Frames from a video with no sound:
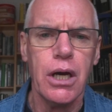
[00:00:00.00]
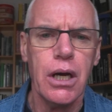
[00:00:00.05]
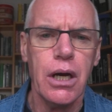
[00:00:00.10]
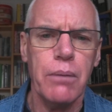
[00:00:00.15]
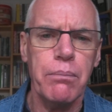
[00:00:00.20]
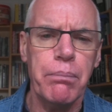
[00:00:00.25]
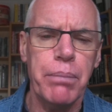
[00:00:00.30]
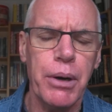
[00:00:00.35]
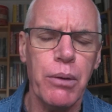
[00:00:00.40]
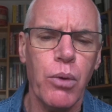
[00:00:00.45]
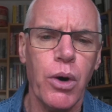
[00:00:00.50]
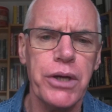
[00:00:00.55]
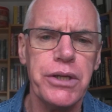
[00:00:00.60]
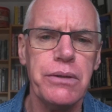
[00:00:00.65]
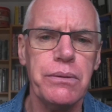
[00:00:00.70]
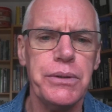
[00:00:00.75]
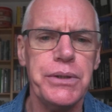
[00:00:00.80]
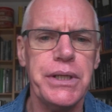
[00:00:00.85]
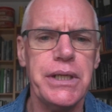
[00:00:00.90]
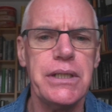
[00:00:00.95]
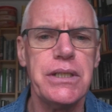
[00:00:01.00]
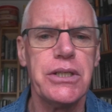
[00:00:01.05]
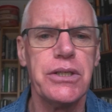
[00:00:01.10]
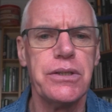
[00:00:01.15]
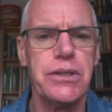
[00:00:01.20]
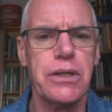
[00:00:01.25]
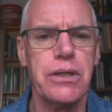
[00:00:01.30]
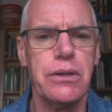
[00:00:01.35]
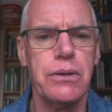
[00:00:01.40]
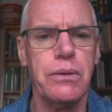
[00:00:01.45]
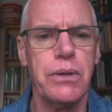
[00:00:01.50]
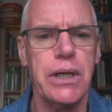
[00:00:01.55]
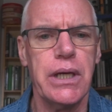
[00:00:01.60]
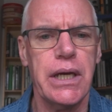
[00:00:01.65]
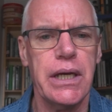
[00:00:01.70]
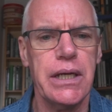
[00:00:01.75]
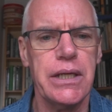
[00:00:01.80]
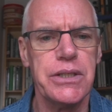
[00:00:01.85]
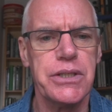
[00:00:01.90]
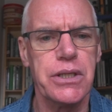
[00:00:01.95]
But what you will need to do
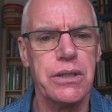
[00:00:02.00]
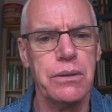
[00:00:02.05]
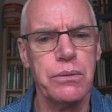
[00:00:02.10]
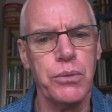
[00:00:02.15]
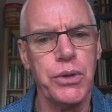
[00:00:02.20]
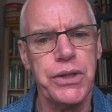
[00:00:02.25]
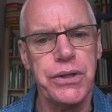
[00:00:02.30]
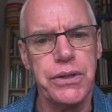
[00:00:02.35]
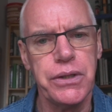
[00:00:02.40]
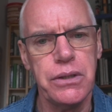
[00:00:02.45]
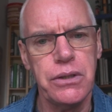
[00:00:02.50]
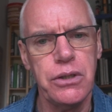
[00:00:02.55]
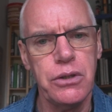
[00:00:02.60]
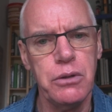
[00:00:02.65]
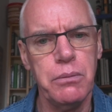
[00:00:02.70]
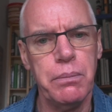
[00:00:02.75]
is that with the new